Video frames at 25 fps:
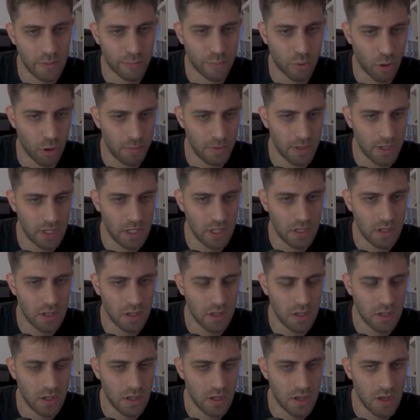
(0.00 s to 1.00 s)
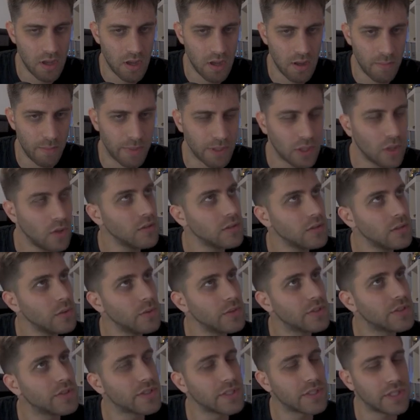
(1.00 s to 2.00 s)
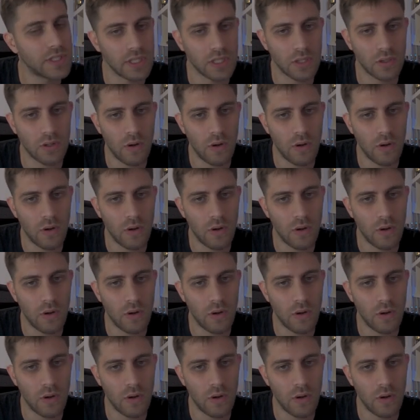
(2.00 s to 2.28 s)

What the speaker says: Probably. But also interesting,